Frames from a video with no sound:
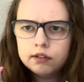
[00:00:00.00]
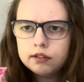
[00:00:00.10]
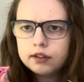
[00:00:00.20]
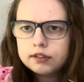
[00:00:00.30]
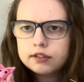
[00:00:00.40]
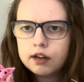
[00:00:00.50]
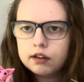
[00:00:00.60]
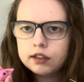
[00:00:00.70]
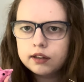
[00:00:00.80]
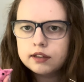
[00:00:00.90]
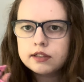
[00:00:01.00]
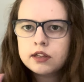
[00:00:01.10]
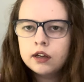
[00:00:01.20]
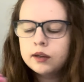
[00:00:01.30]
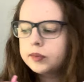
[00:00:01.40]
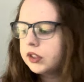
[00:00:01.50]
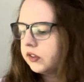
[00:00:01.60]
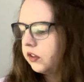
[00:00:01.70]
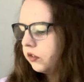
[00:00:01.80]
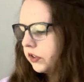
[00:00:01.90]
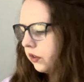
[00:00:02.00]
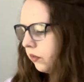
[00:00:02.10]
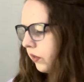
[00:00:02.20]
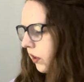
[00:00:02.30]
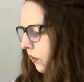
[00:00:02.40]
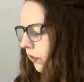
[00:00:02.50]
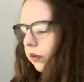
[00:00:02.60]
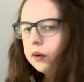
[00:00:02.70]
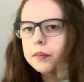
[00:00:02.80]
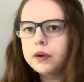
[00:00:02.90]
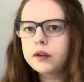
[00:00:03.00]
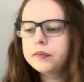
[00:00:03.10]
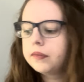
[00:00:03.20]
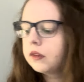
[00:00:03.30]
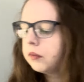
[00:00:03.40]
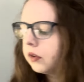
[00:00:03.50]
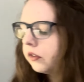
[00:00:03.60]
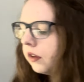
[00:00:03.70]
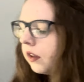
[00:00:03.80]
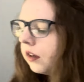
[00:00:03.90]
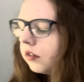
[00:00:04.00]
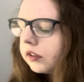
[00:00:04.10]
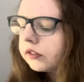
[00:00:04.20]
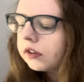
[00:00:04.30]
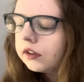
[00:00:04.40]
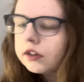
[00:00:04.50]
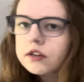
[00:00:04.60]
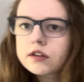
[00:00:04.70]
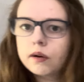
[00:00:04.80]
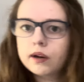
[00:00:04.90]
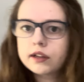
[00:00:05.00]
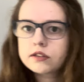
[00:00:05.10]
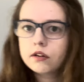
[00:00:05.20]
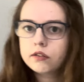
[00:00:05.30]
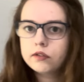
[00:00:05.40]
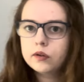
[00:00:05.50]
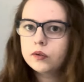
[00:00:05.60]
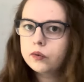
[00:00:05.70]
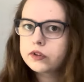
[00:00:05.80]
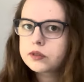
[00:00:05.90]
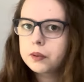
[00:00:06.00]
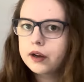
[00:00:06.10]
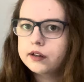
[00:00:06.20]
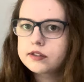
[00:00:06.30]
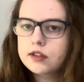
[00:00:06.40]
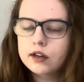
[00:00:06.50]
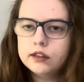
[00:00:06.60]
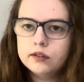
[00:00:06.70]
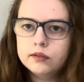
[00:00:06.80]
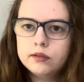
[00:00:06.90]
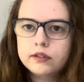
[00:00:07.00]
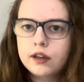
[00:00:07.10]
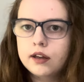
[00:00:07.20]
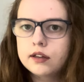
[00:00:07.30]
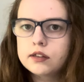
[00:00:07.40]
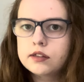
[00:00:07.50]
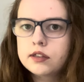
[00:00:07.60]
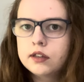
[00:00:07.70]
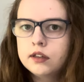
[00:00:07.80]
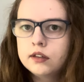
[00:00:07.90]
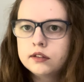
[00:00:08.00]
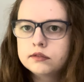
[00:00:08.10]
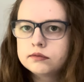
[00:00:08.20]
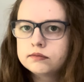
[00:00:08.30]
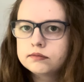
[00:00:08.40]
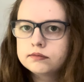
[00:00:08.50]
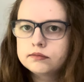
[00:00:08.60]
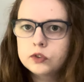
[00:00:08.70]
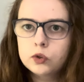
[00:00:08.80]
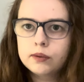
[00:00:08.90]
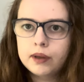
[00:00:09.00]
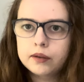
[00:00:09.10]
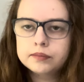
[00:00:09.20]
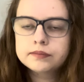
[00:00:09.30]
necessarily these because I don't show them very often, but mostly the key rings. So let's go through all the supplies that I use and talk about them.